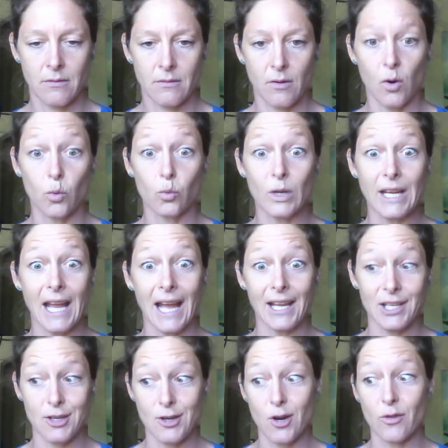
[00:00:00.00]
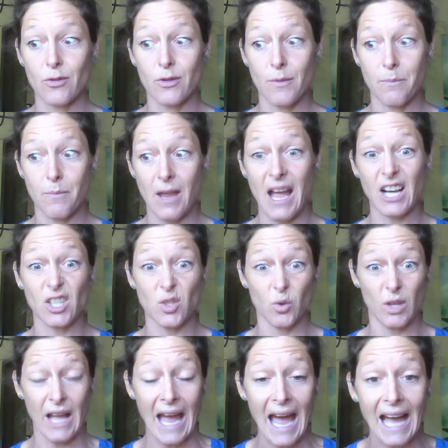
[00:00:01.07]
Or the
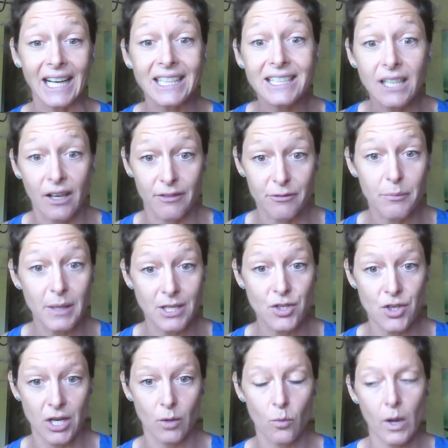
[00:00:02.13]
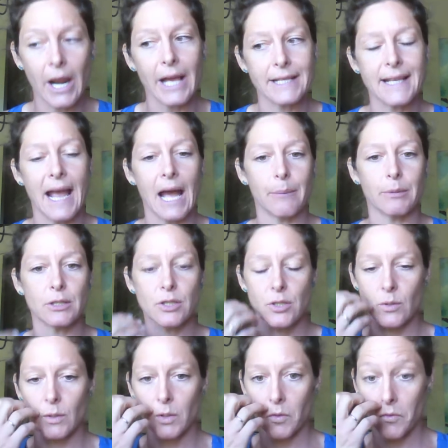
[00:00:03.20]
actual act of binging, what has happened
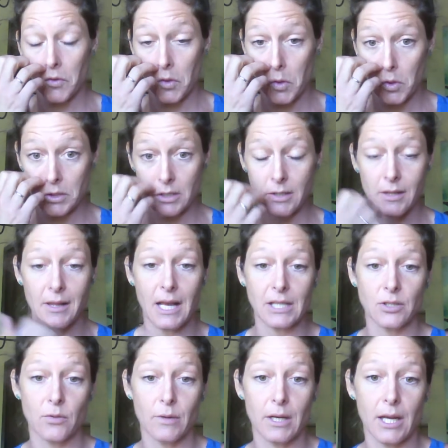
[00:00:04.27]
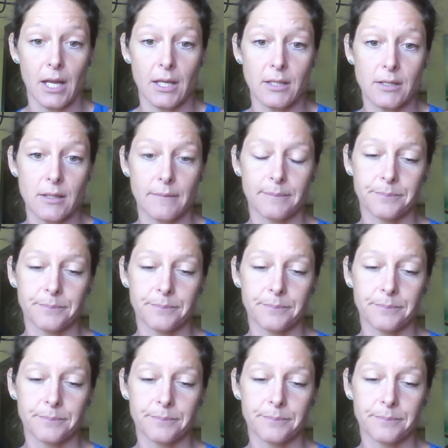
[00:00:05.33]
to it over the course of the last 3 days?